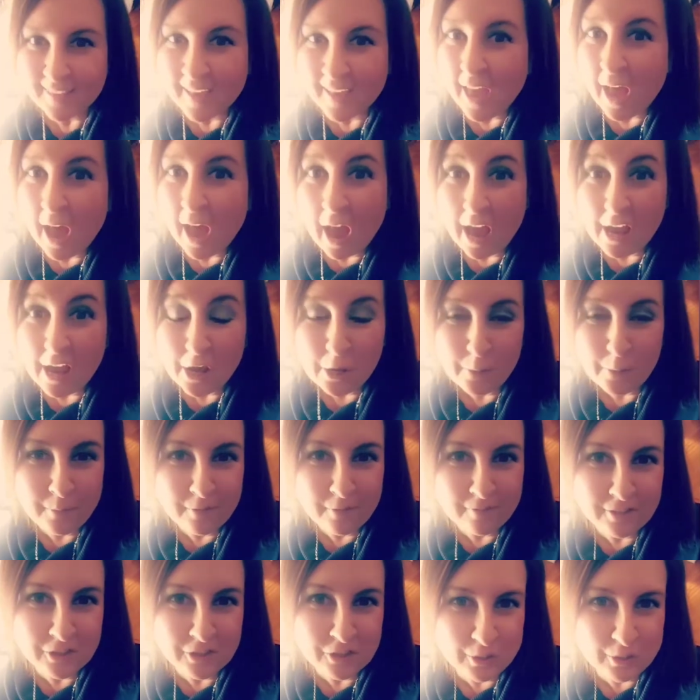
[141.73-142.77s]
I hope you've
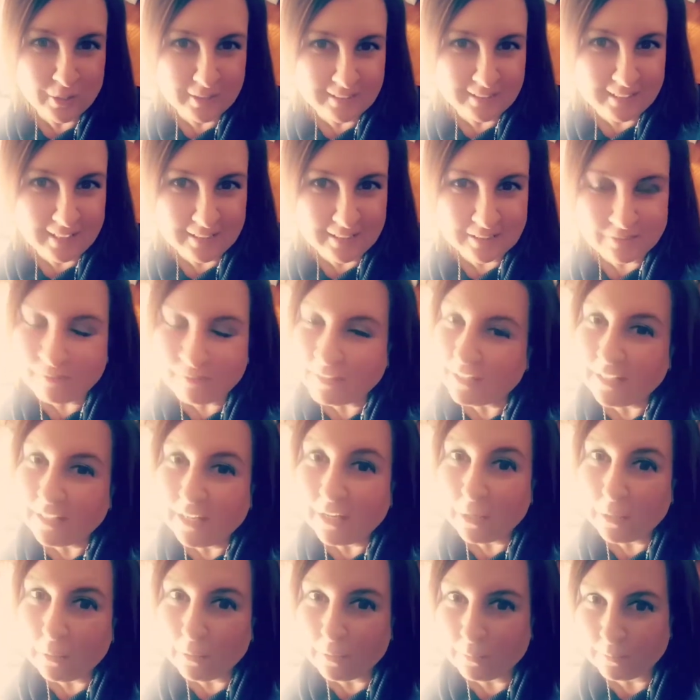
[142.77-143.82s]
enjoyed today's video.
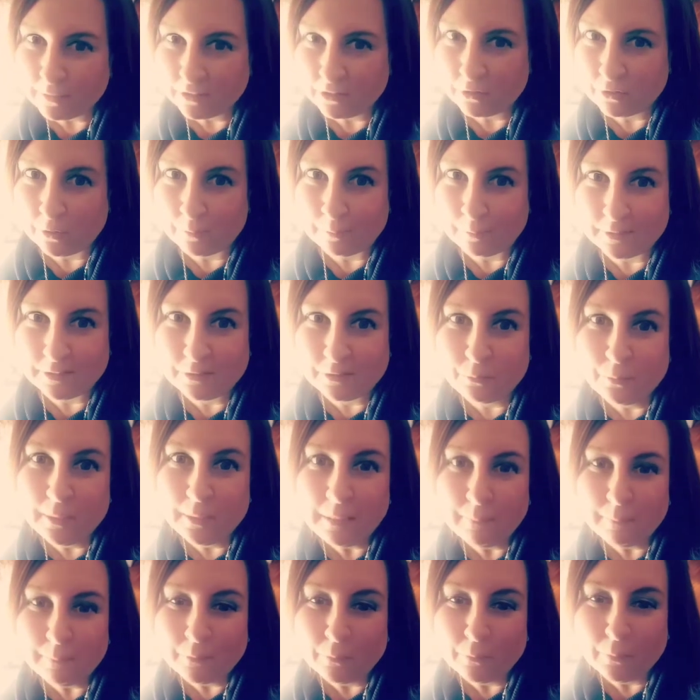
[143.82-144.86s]
It was short but sweet,
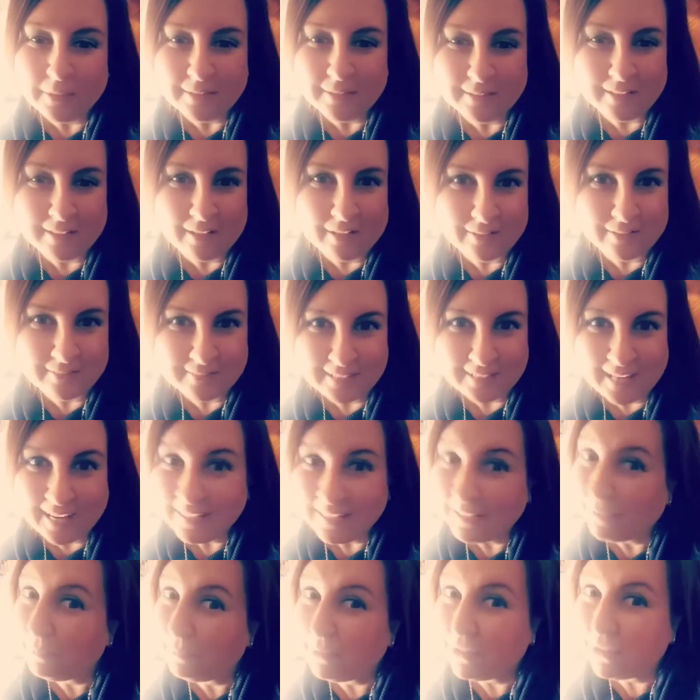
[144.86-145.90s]
but we did our day
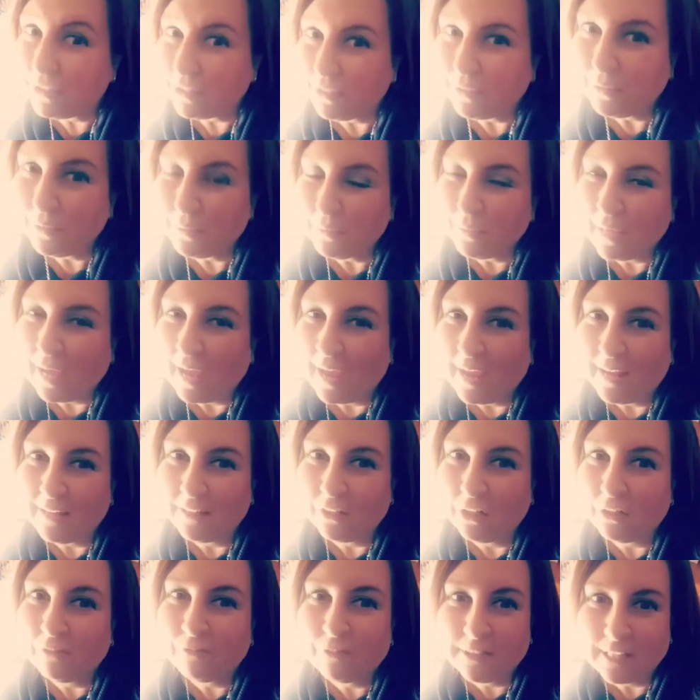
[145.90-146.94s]
number two, and look
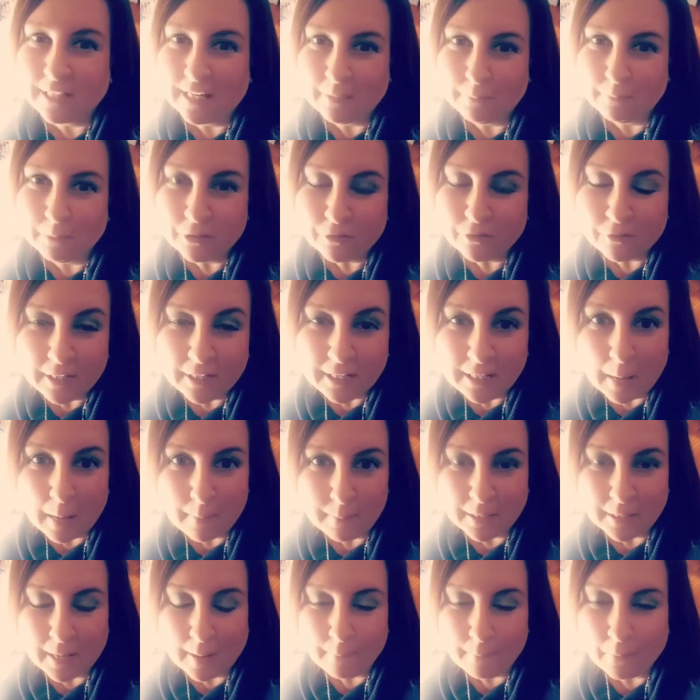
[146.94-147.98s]
for day number three coming
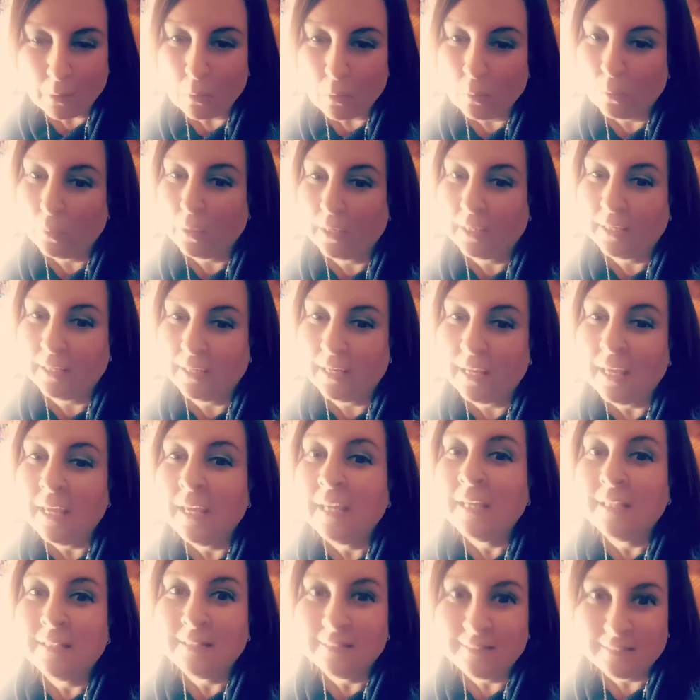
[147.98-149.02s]
up on
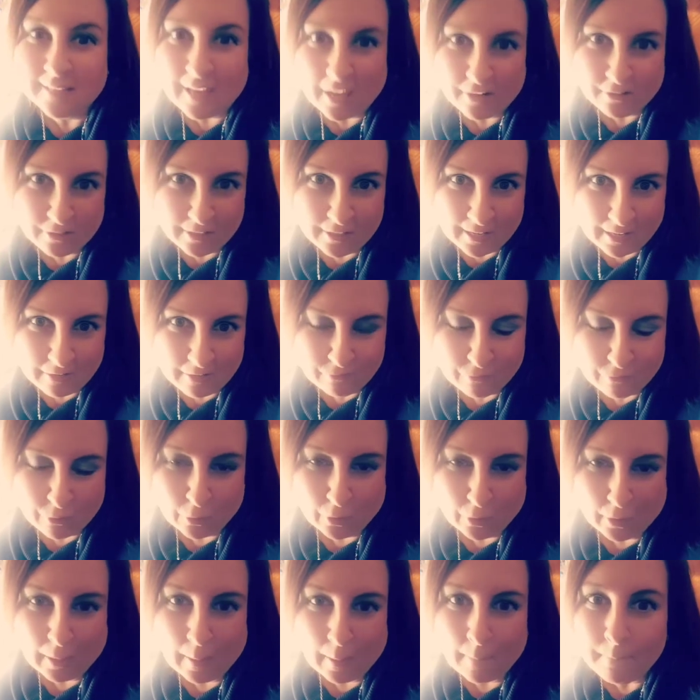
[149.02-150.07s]
Saturday for
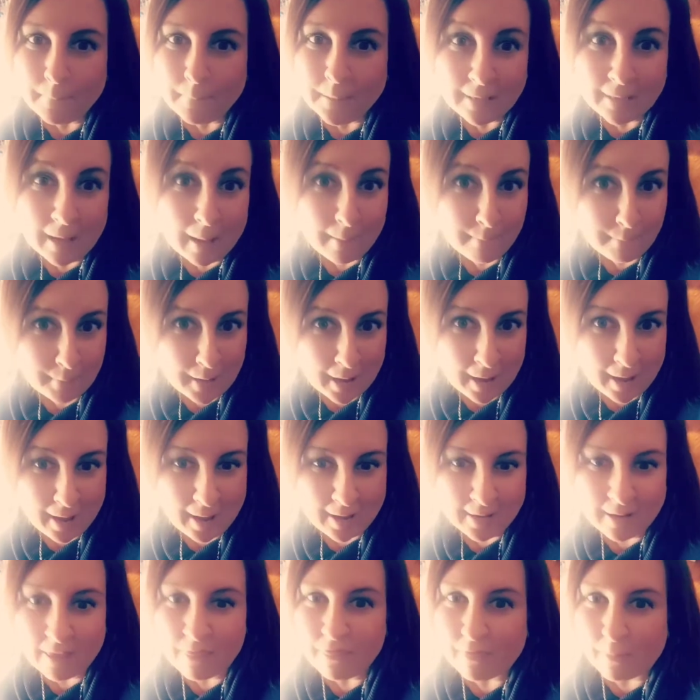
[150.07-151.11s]
pecan pie
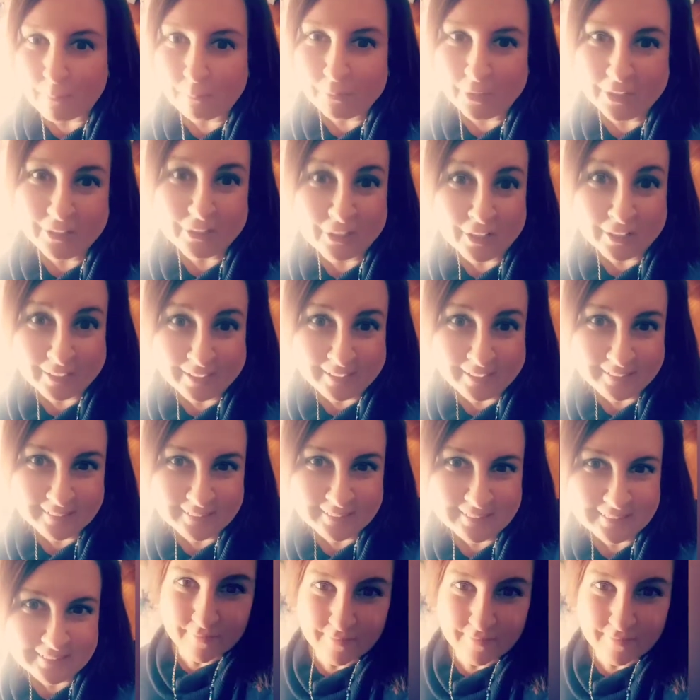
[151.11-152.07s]
thumbprint cookies.